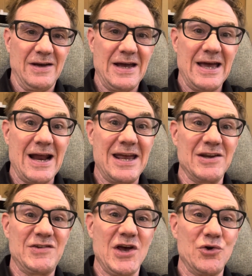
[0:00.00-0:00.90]
And I
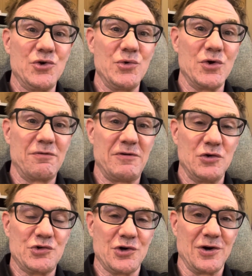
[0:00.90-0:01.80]
can tell you your
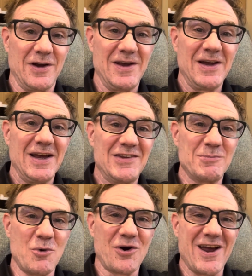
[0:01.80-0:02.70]
future. It's
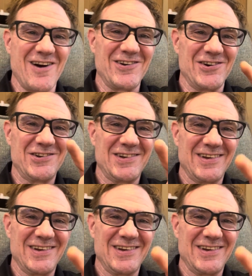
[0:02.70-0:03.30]
more characters.